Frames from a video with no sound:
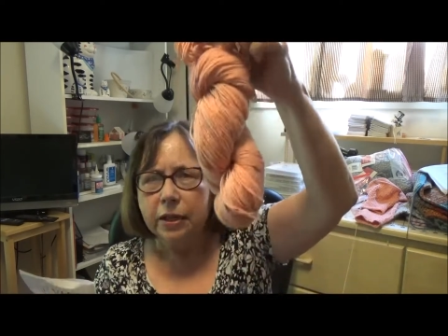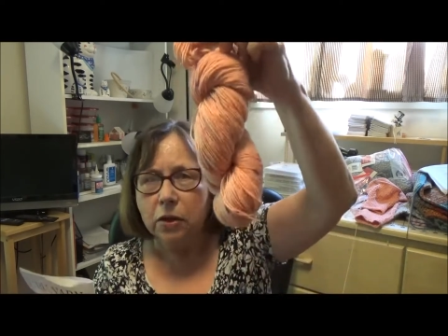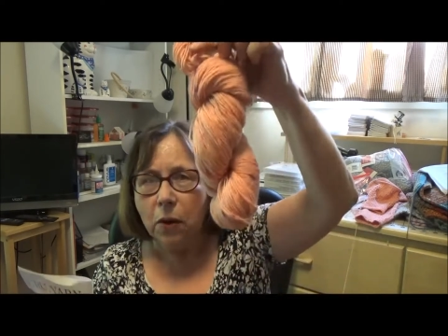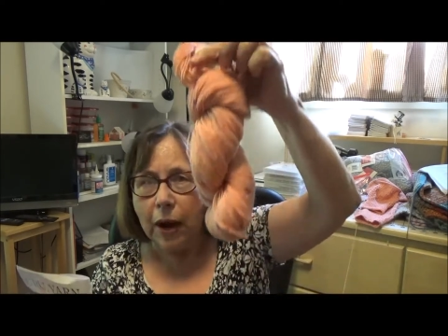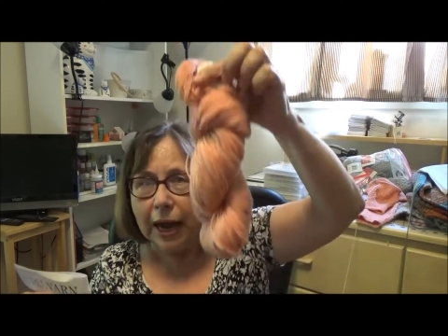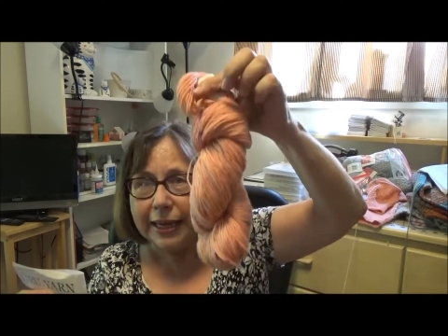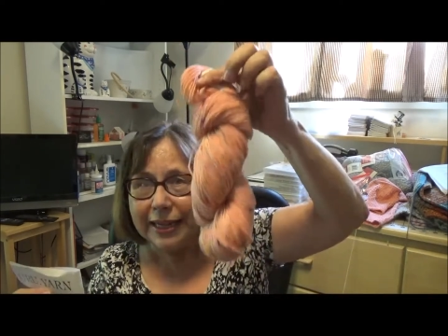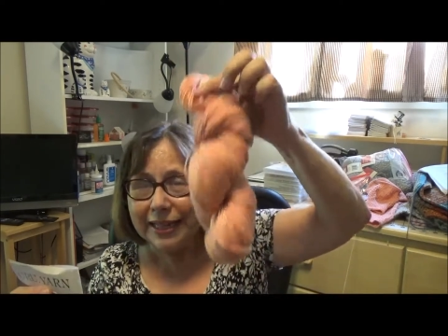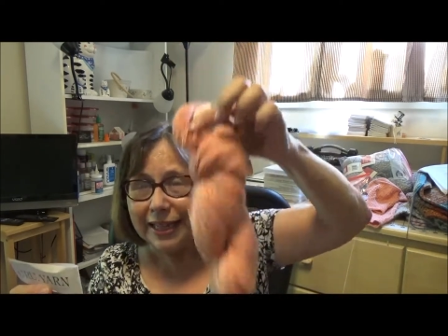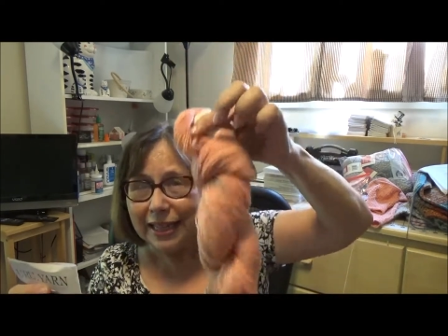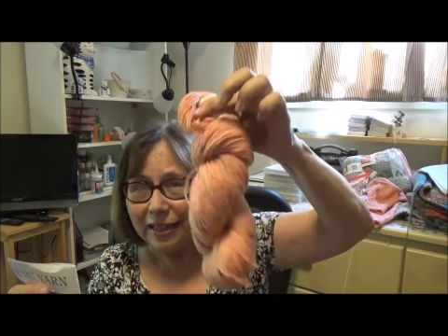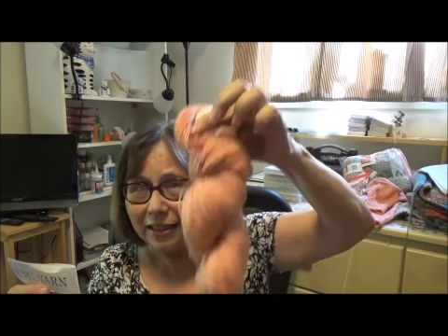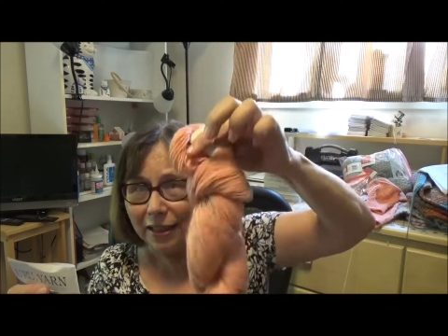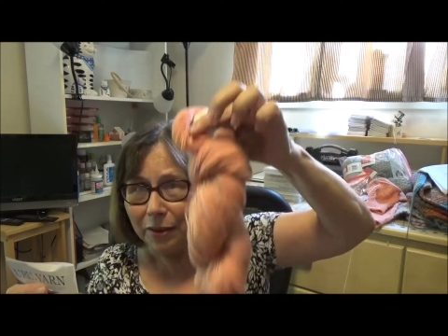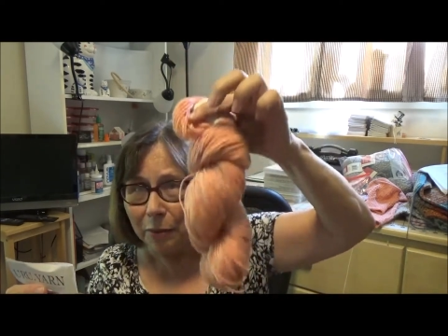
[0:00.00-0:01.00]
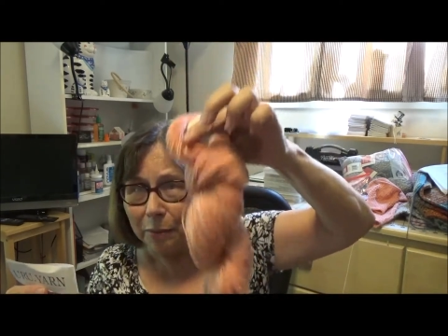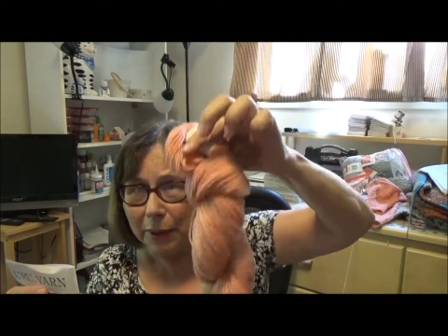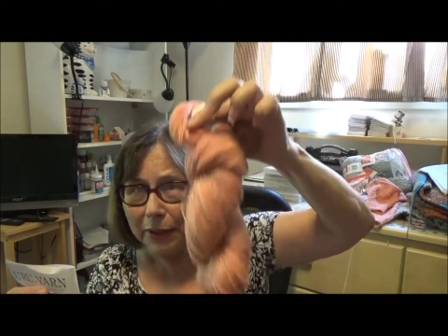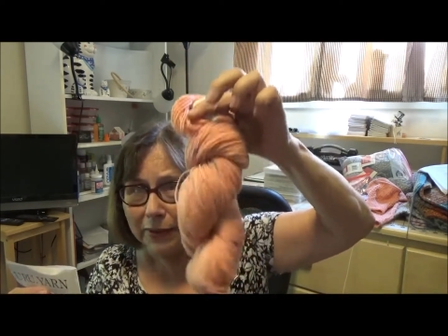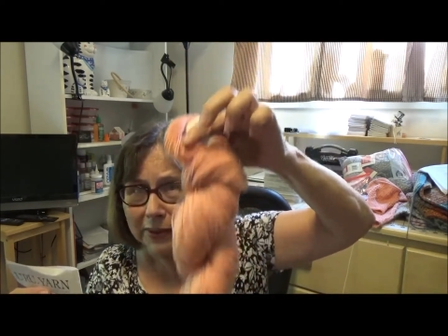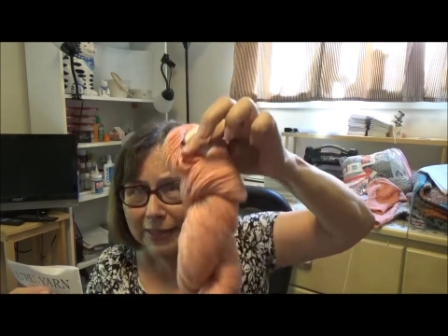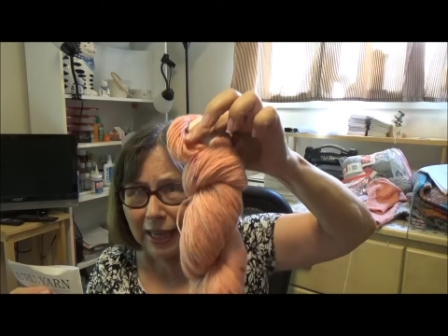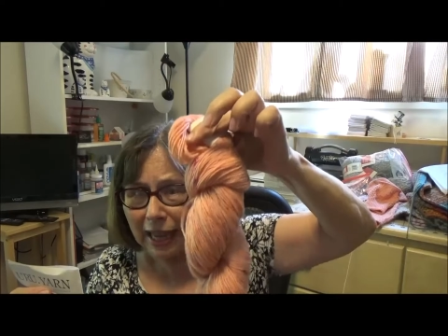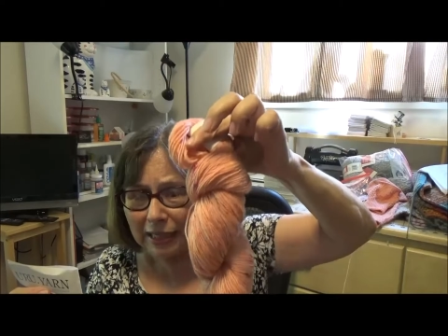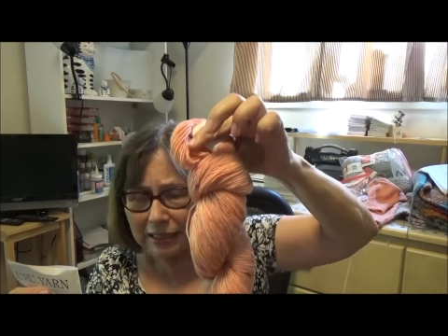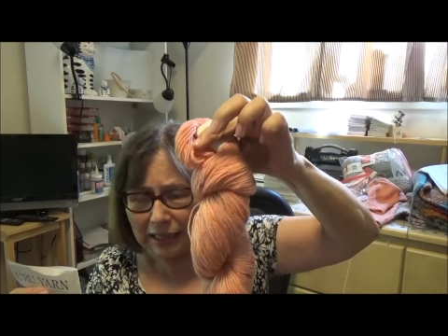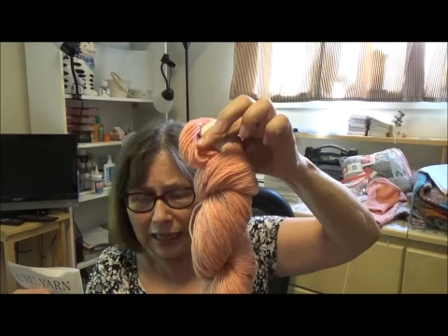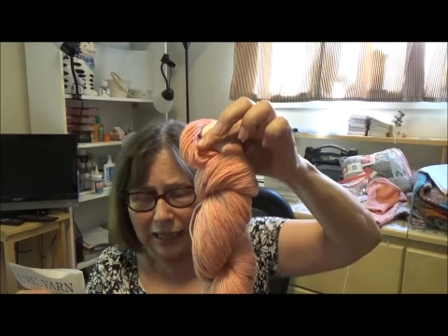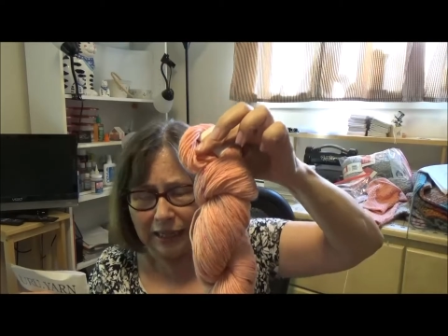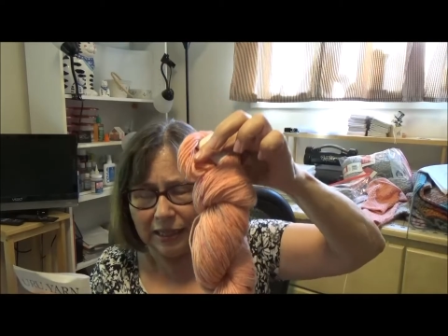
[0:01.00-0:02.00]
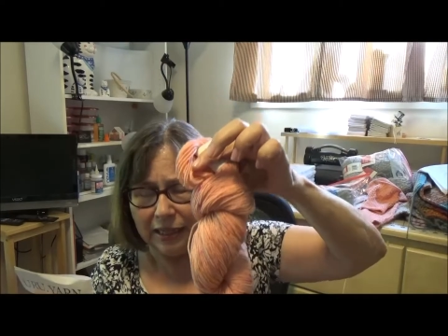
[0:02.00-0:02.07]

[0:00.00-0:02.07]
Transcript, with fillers: So I can get another pair of socks out of